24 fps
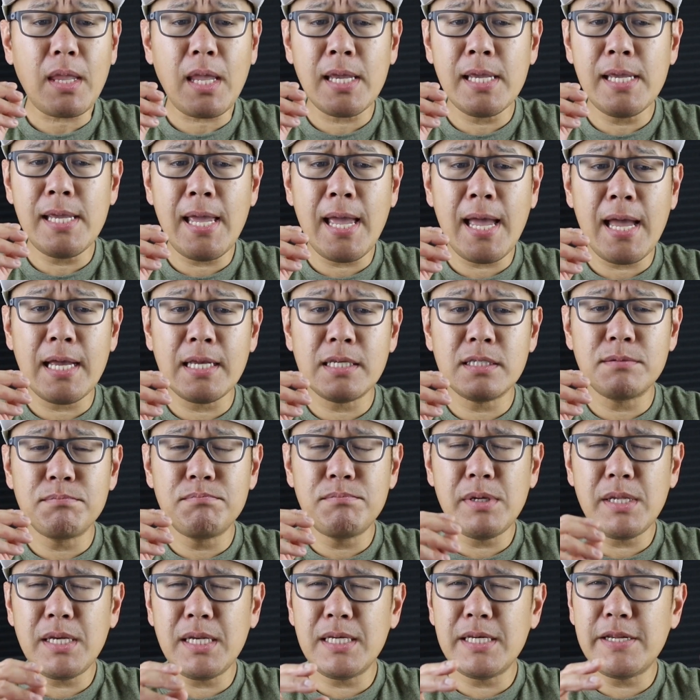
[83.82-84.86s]
He has
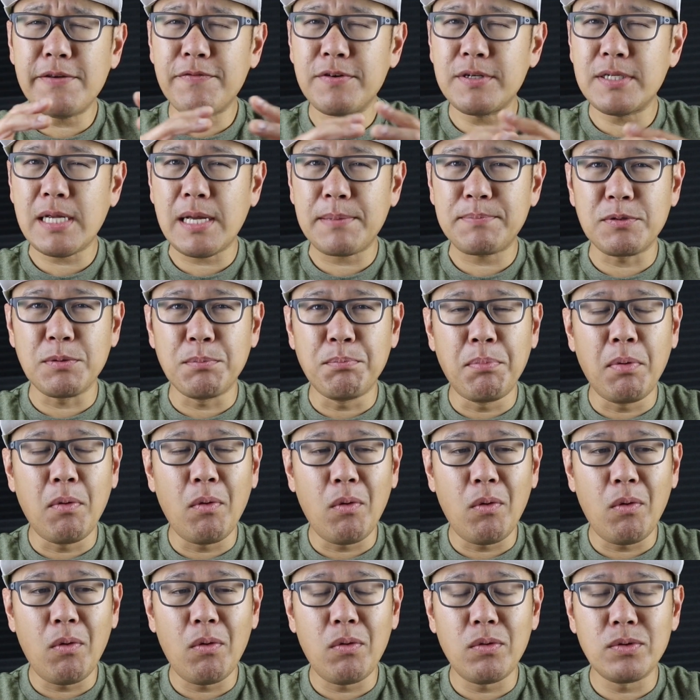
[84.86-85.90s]
many different types of
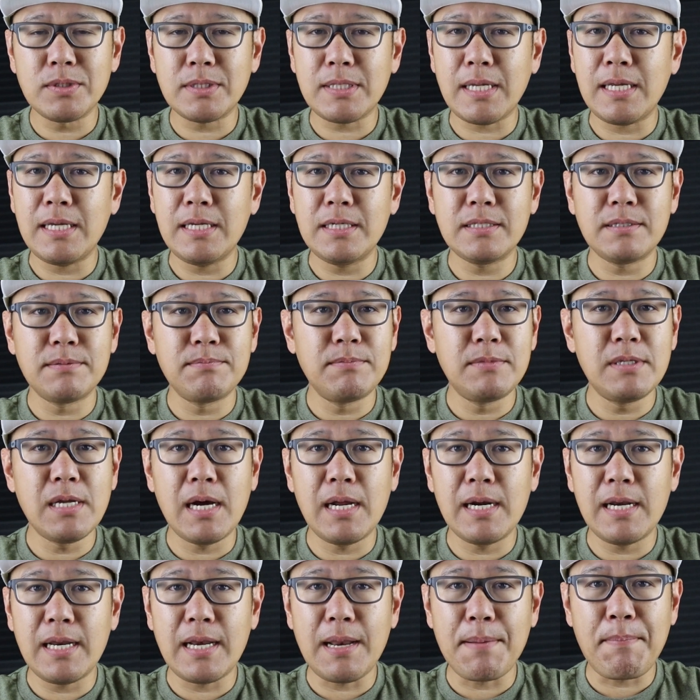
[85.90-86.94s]
poles that he's
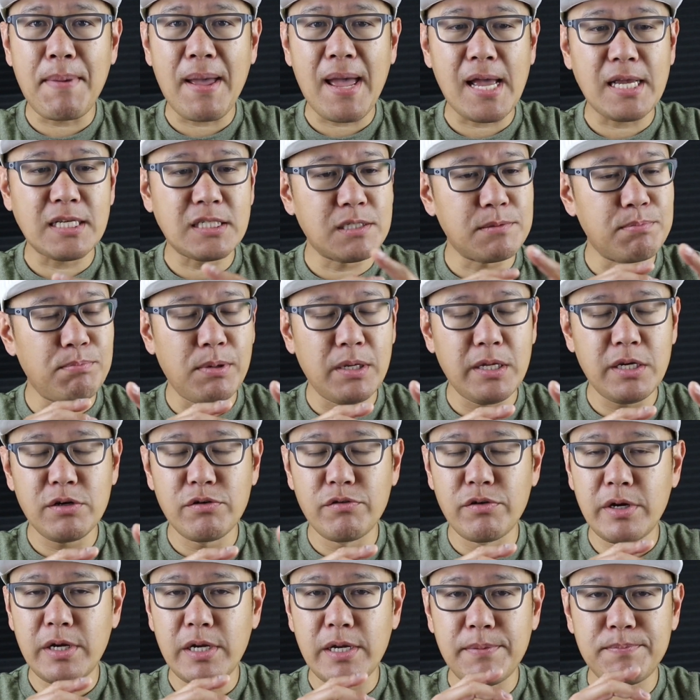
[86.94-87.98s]
done in the past, split
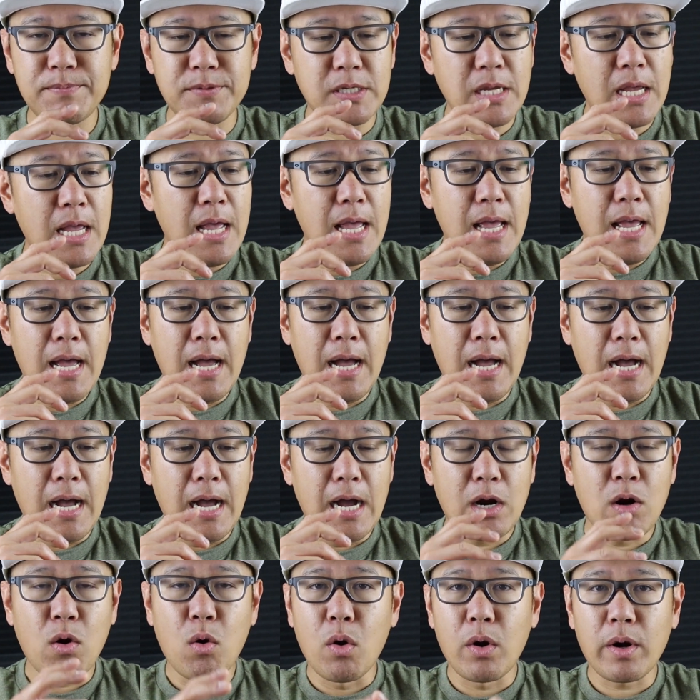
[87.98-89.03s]
grips,
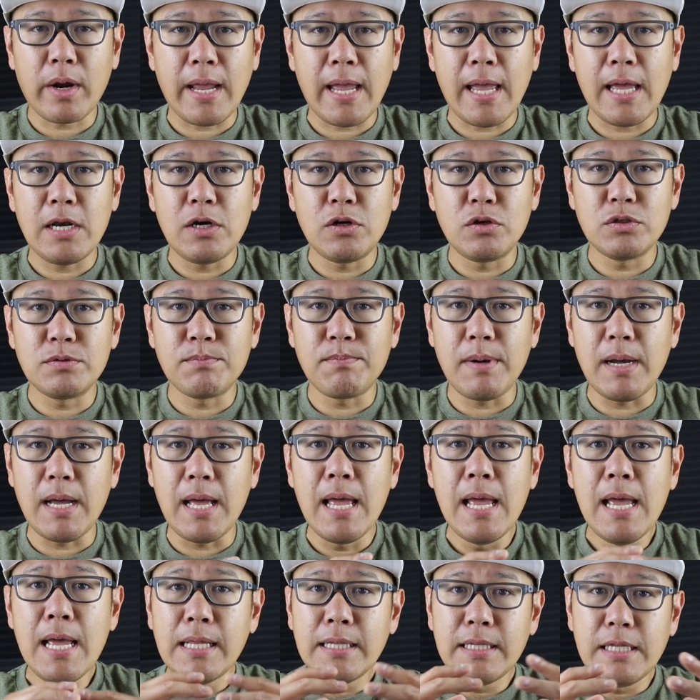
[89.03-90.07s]
cork handles,
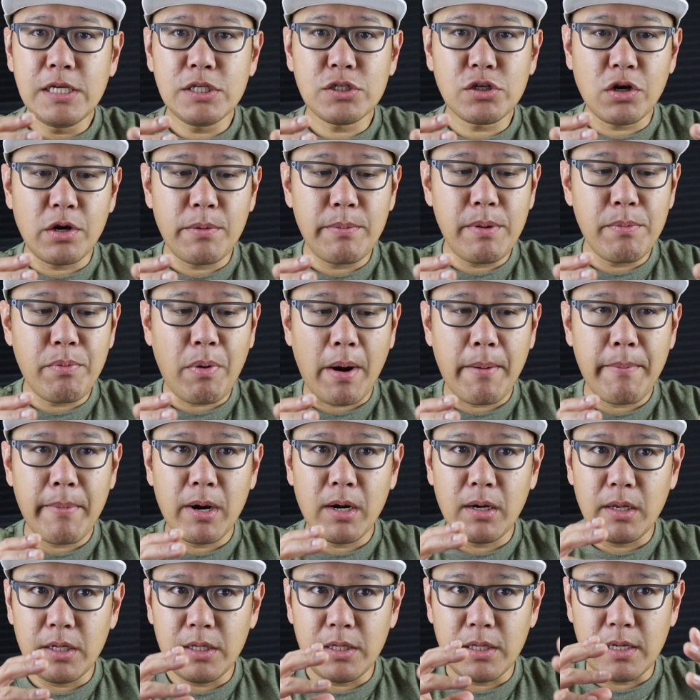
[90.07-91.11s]
but these are going to be
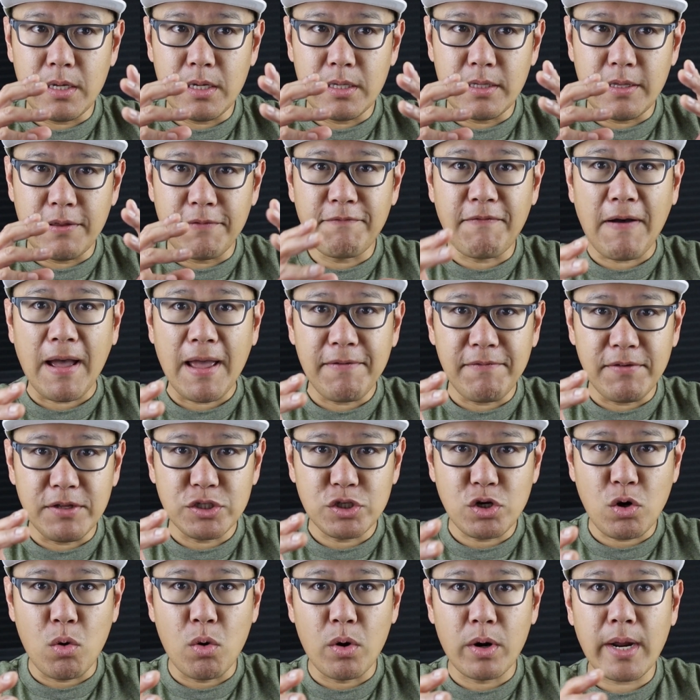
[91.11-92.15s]
primarily the
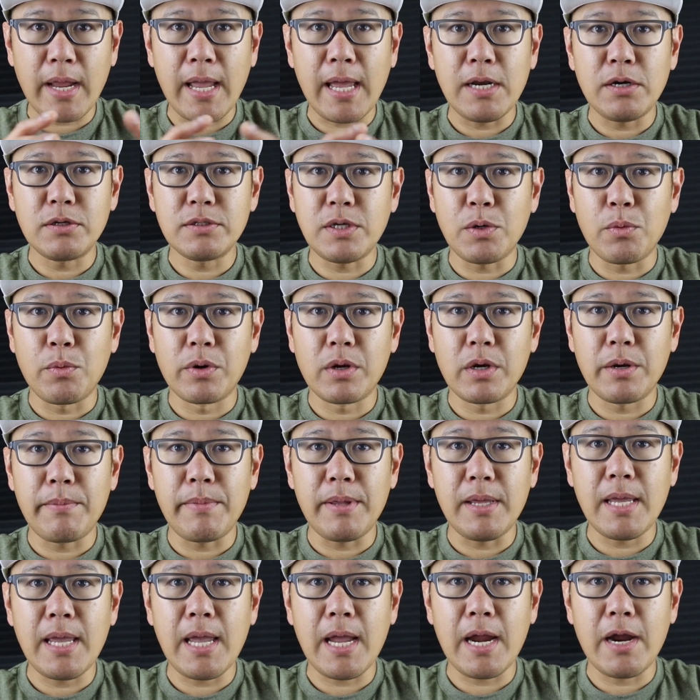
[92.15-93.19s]
5-inch cork handles that we're going to
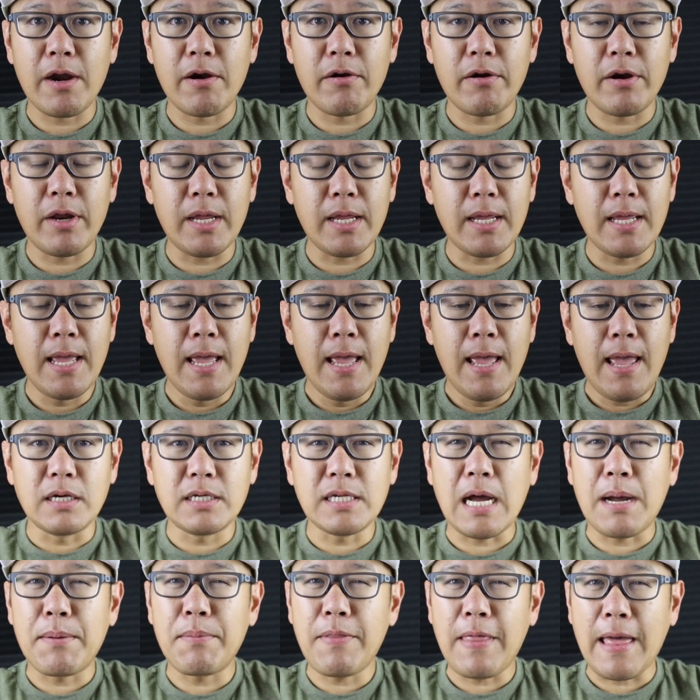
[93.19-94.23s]
be carrying. On
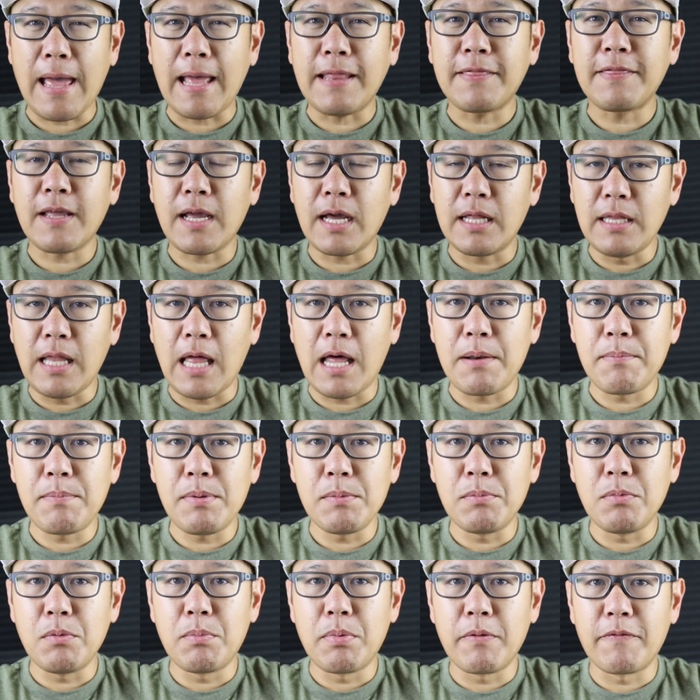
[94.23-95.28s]
top of that, I think a lot of
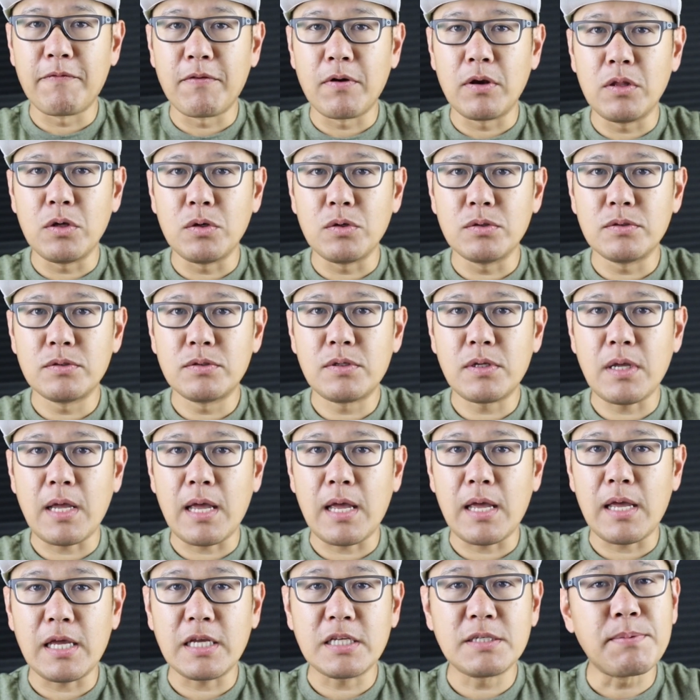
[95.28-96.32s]
people prefer those,
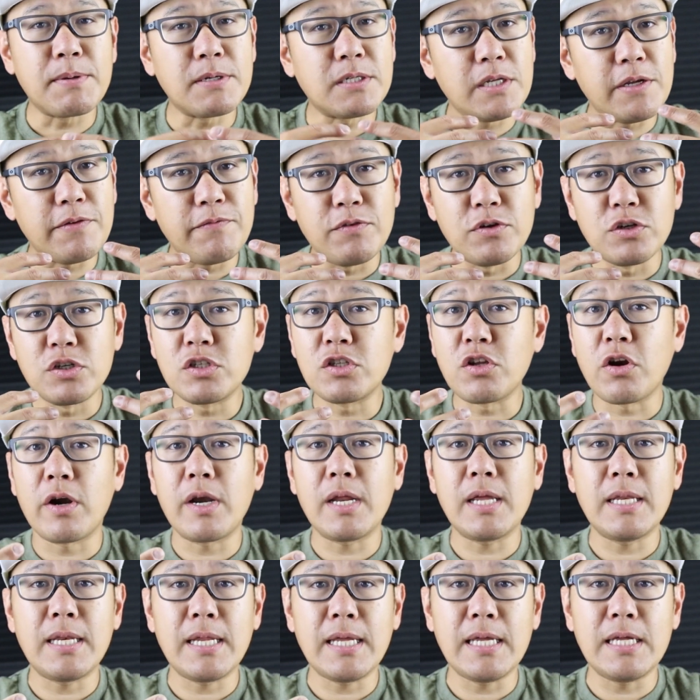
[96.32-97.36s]
especially if you're
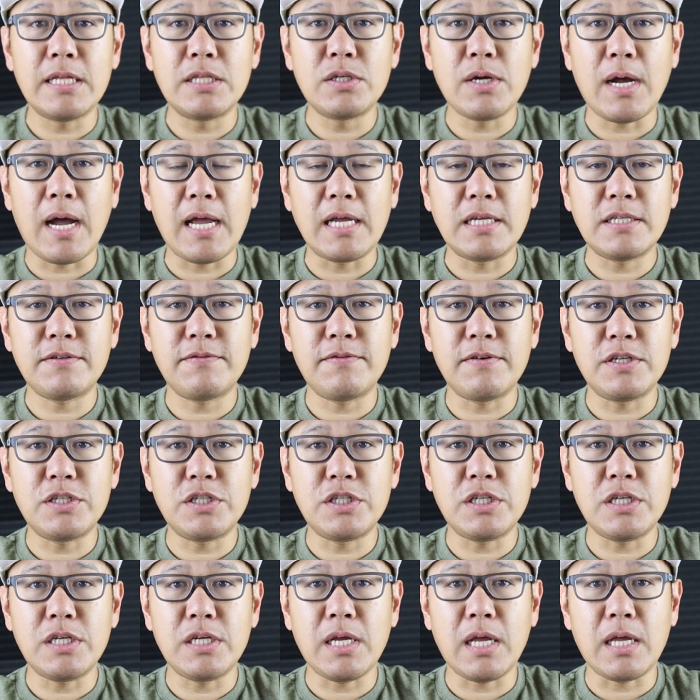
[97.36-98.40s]
starting to get into ice
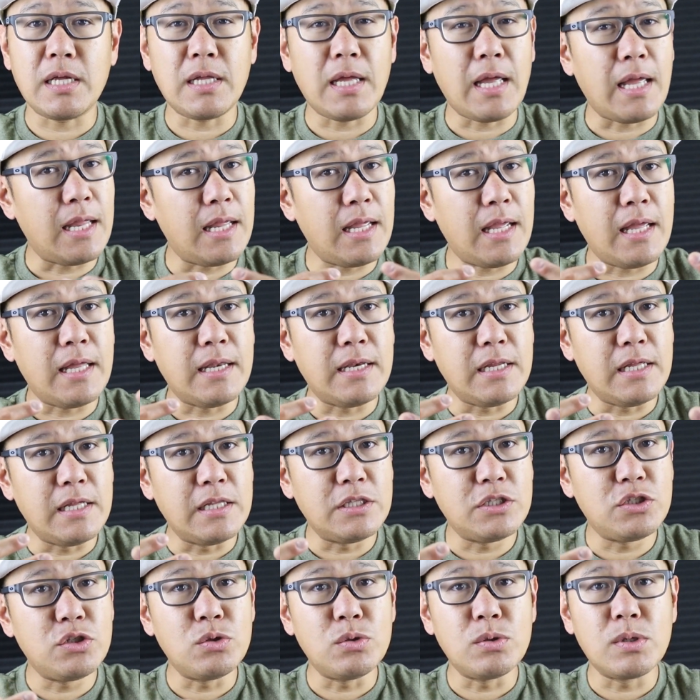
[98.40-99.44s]
fishing and
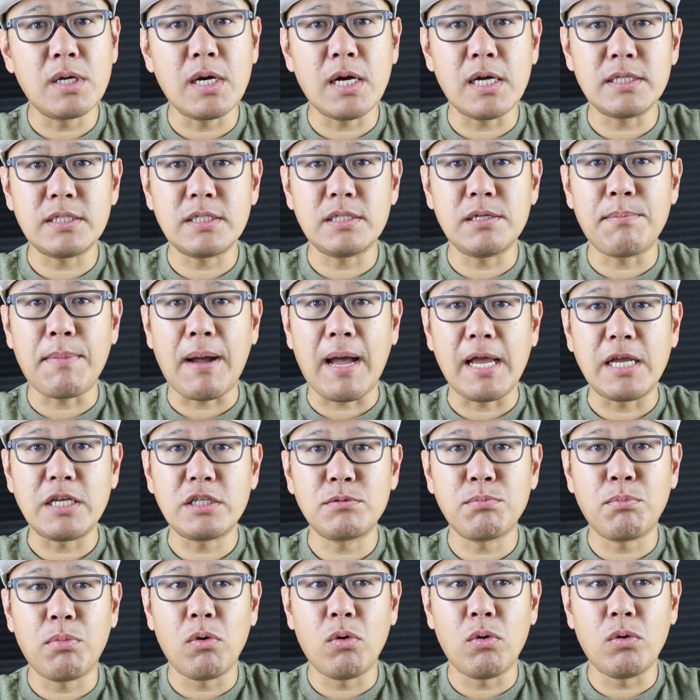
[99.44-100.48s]
into custom
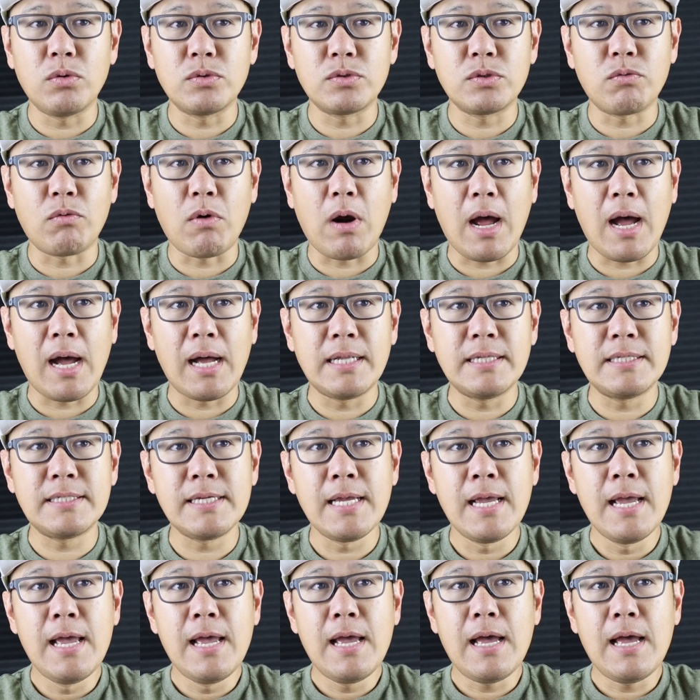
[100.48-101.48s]
ice poles, rods.